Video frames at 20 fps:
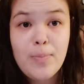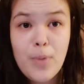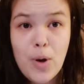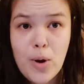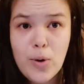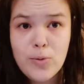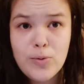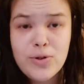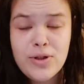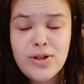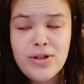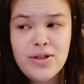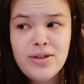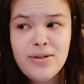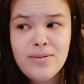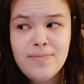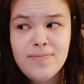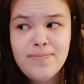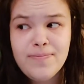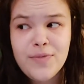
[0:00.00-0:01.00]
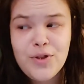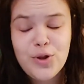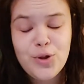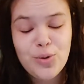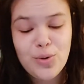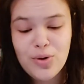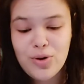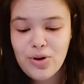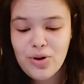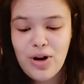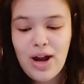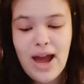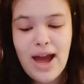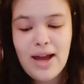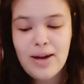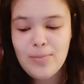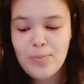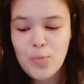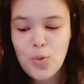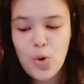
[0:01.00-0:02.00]
post shorter
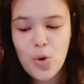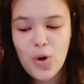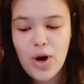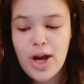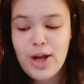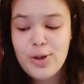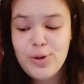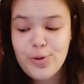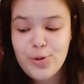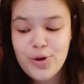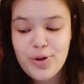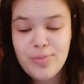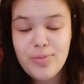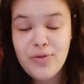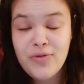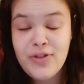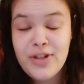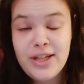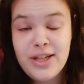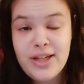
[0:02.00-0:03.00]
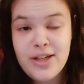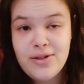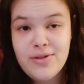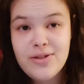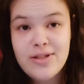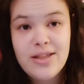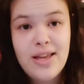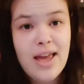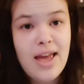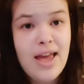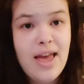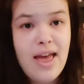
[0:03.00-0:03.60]
and more enjoyable videos.